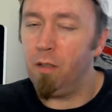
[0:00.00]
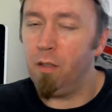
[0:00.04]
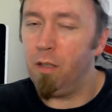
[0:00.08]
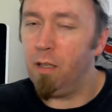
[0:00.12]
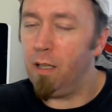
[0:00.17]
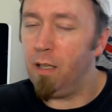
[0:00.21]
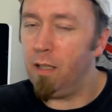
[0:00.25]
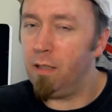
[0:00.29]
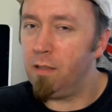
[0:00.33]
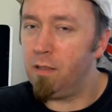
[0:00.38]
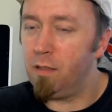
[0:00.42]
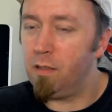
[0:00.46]

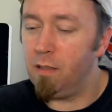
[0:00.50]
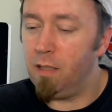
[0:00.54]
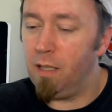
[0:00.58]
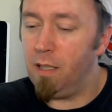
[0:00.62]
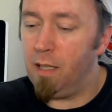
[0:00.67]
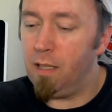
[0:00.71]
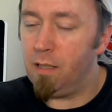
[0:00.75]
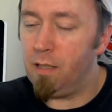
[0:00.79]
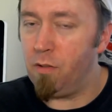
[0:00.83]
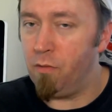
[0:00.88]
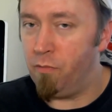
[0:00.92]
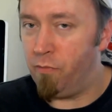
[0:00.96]

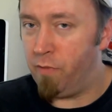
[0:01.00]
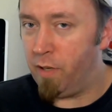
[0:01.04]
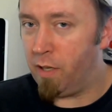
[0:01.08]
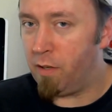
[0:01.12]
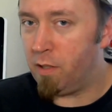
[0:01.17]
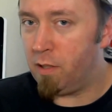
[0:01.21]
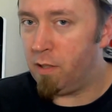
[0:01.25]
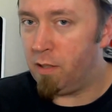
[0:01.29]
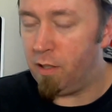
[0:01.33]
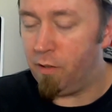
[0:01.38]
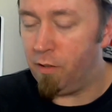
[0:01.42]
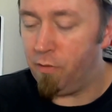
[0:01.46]
It's
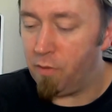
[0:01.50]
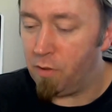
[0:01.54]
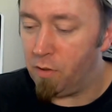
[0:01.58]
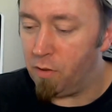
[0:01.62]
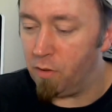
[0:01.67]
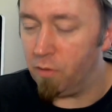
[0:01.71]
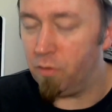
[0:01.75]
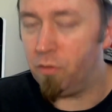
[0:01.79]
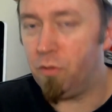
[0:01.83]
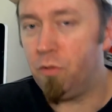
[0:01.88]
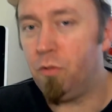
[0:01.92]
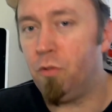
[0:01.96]
very
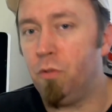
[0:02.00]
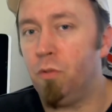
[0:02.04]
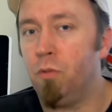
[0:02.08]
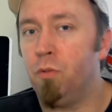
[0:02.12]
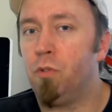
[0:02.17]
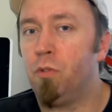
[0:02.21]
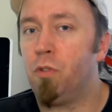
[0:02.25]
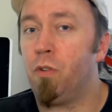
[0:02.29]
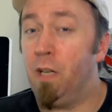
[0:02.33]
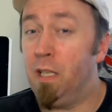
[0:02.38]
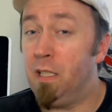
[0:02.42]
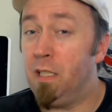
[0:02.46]
difficult to
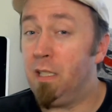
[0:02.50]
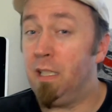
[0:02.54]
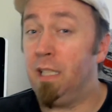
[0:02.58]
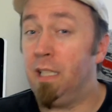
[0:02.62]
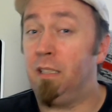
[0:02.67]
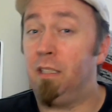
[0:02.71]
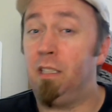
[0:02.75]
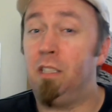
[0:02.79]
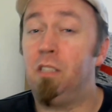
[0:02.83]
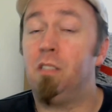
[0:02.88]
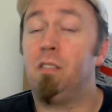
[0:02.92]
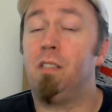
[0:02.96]

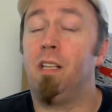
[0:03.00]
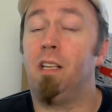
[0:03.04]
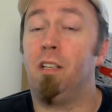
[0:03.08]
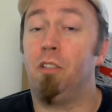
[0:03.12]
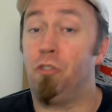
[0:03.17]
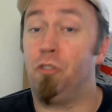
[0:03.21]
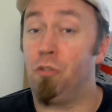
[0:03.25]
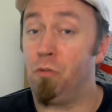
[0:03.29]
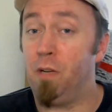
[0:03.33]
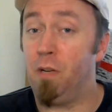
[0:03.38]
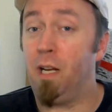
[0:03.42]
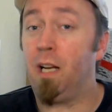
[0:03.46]
translate these things
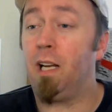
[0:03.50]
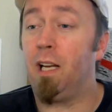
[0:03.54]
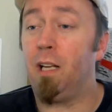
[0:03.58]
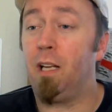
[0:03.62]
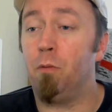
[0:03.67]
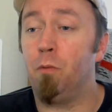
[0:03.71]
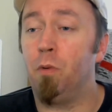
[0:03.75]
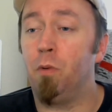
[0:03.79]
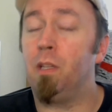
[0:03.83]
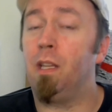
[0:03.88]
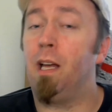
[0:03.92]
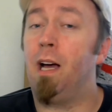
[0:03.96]
directly
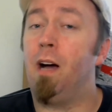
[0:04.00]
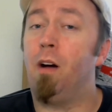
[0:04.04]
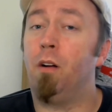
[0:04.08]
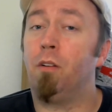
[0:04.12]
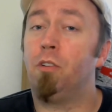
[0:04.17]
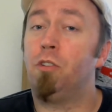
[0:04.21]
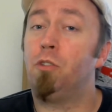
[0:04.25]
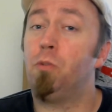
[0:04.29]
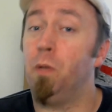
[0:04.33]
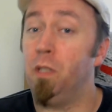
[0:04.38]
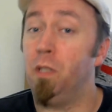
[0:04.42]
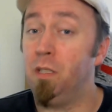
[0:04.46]

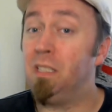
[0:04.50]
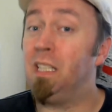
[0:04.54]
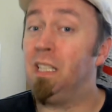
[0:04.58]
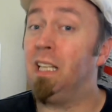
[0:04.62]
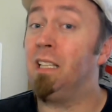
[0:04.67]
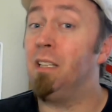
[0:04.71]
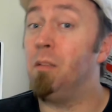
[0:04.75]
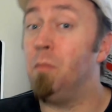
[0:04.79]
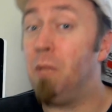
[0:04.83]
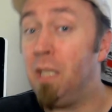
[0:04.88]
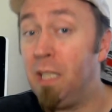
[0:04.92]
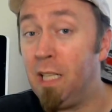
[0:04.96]
without
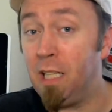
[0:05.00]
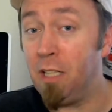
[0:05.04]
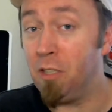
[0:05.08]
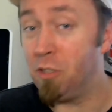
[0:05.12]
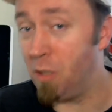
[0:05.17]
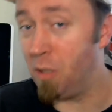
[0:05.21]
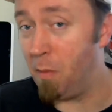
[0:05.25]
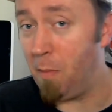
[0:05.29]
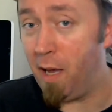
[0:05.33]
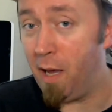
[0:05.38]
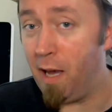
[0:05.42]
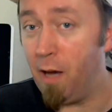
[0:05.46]
twisting the meaning
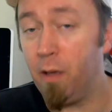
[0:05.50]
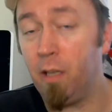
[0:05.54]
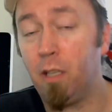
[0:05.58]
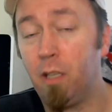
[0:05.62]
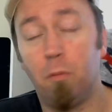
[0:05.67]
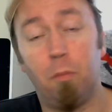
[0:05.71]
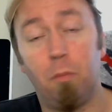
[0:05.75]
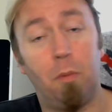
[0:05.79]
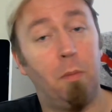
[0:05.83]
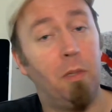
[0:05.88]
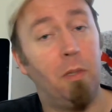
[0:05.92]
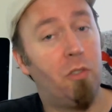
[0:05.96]
somehow. It
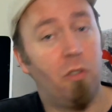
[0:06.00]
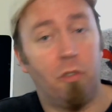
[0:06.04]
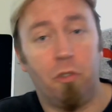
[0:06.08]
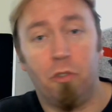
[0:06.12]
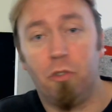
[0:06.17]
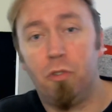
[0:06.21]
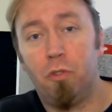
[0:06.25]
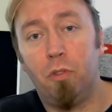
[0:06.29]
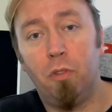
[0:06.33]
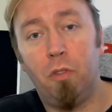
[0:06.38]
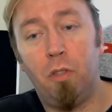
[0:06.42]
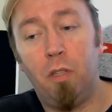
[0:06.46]
could be
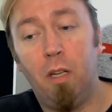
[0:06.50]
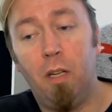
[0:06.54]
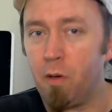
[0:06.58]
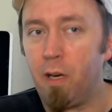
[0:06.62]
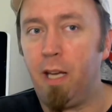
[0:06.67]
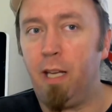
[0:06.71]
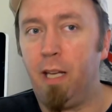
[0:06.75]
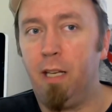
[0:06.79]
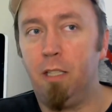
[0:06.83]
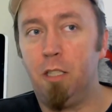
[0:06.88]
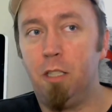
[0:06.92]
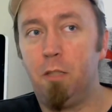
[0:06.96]
misunderstood,
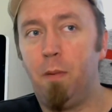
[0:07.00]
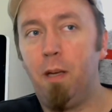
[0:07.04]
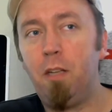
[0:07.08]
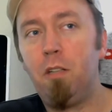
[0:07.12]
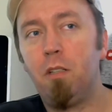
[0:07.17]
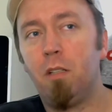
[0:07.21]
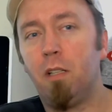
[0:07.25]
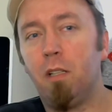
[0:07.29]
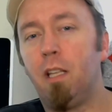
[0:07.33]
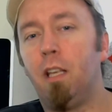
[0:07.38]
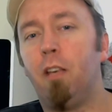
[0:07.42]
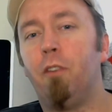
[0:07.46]
and
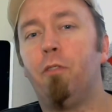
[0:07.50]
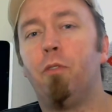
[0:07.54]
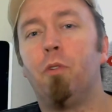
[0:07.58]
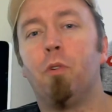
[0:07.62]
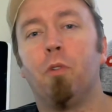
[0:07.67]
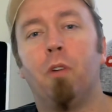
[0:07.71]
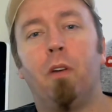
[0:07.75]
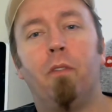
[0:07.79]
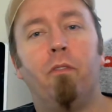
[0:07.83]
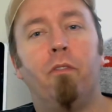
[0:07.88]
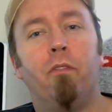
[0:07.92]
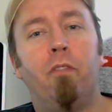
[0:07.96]
especially if
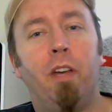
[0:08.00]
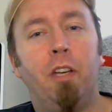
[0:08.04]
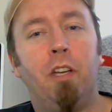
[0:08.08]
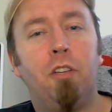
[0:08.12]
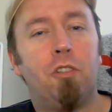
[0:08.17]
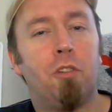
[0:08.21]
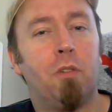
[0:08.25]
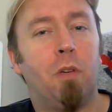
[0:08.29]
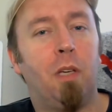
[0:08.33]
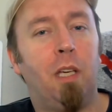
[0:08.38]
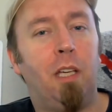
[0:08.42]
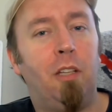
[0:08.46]
you're
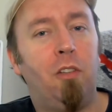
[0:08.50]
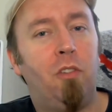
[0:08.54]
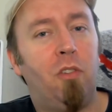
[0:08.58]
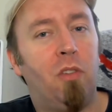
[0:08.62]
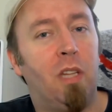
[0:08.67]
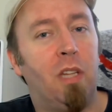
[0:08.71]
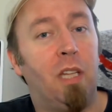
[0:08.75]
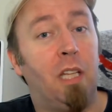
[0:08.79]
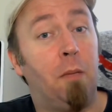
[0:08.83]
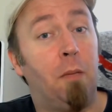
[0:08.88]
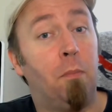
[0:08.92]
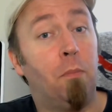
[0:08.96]
venturing into
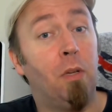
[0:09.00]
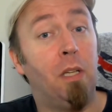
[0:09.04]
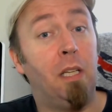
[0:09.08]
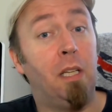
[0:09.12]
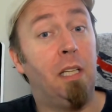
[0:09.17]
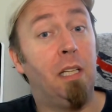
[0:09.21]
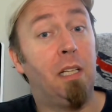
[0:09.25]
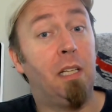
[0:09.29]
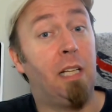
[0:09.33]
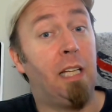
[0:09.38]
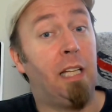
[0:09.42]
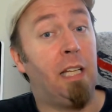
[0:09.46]
the
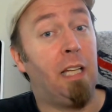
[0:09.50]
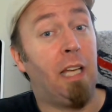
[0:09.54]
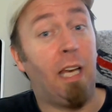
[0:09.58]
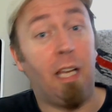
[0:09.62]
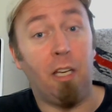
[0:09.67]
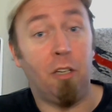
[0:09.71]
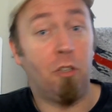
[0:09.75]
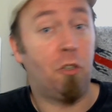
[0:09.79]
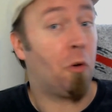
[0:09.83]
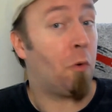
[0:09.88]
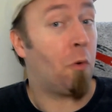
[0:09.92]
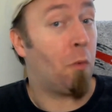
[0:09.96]
politically
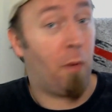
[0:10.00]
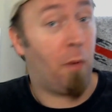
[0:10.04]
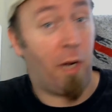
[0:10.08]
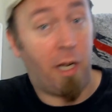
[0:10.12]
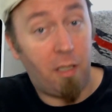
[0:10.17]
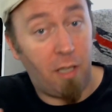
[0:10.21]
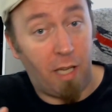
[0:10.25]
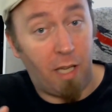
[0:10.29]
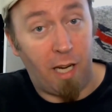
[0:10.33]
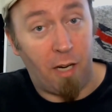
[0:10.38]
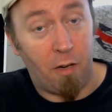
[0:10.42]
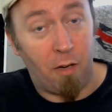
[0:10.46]

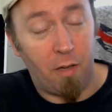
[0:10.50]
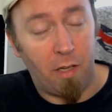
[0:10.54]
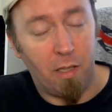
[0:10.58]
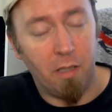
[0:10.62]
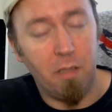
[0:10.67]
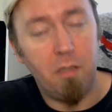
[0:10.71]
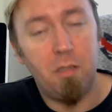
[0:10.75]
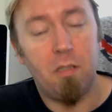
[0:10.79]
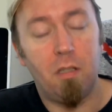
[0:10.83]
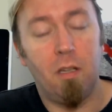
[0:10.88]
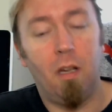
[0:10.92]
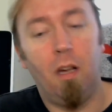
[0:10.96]
incorrect
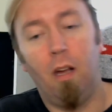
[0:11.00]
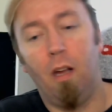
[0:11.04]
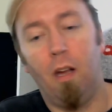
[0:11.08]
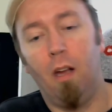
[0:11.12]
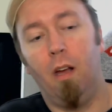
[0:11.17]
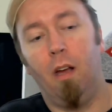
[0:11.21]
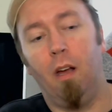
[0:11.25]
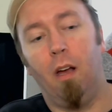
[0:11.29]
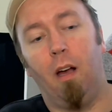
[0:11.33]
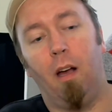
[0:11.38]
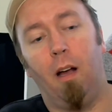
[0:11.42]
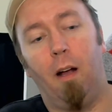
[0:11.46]
areas,
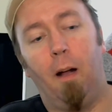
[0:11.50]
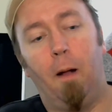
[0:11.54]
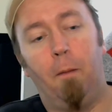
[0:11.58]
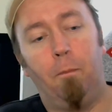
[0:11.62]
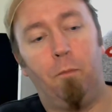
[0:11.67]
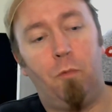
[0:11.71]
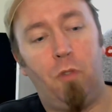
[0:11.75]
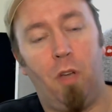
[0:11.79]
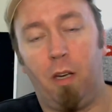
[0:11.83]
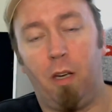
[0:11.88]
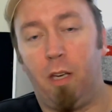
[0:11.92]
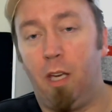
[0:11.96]

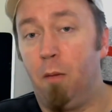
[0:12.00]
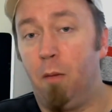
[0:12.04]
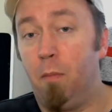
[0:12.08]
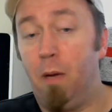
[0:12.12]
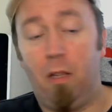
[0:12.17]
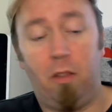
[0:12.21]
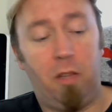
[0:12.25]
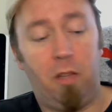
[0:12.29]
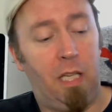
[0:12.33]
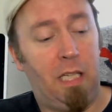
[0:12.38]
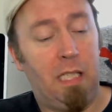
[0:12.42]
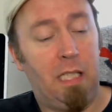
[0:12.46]
talking
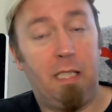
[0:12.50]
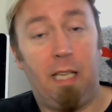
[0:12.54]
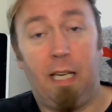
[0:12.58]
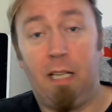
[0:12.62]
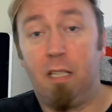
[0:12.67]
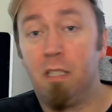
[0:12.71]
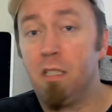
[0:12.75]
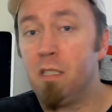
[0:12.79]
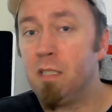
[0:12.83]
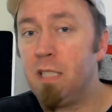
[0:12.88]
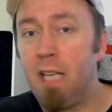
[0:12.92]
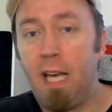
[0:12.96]
about things
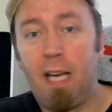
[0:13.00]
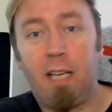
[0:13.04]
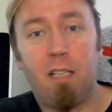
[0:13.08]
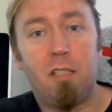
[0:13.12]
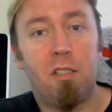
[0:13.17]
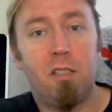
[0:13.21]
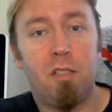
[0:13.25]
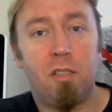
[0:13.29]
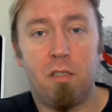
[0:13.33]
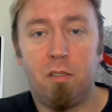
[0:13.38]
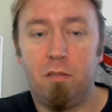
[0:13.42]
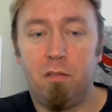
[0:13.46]
like
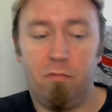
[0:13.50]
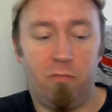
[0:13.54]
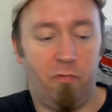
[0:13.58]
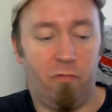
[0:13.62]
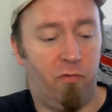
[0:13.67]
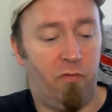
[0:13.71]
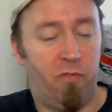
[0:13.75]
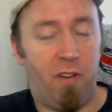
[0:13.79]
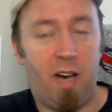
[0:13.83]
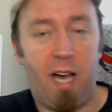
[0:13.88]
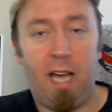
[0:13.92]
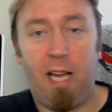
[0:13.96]
sex,
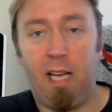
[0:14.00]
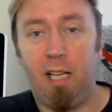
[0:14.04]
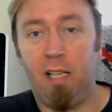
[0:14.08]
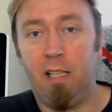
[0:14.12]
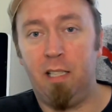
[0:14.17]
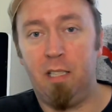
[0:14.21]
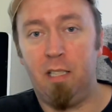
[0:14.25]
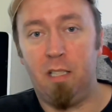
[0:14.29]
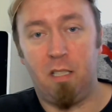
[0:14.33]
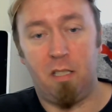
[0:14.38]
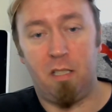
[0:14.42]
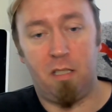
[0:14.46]

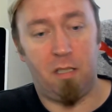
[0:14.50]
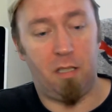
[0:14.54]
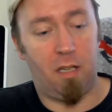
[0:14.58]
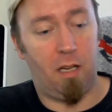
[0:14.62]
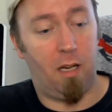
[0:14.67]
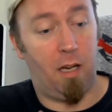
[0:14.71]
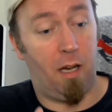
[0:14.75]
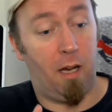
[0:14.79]
violence.